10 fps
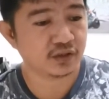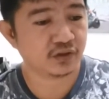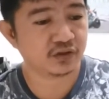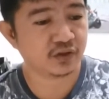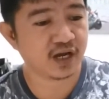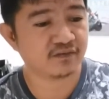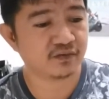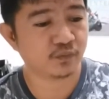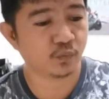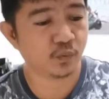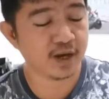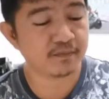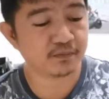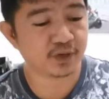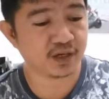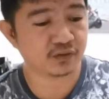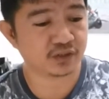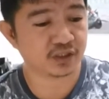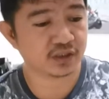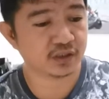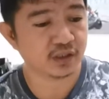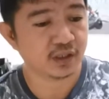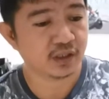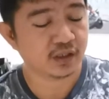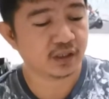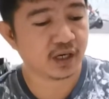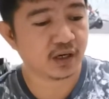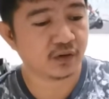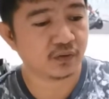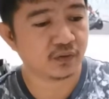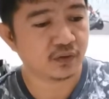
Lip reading: You also have a web browser. Now,